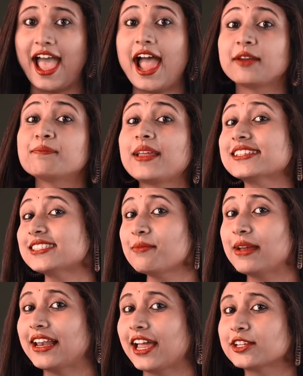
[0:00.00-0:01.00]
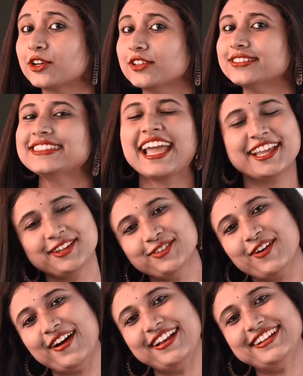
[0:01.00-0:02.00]
and press the bell icon. Thank you
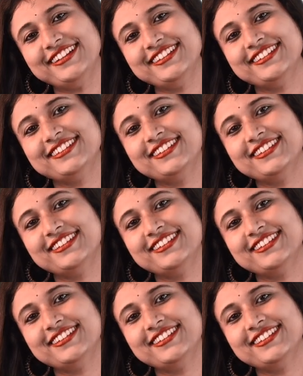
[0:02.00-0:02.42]
all.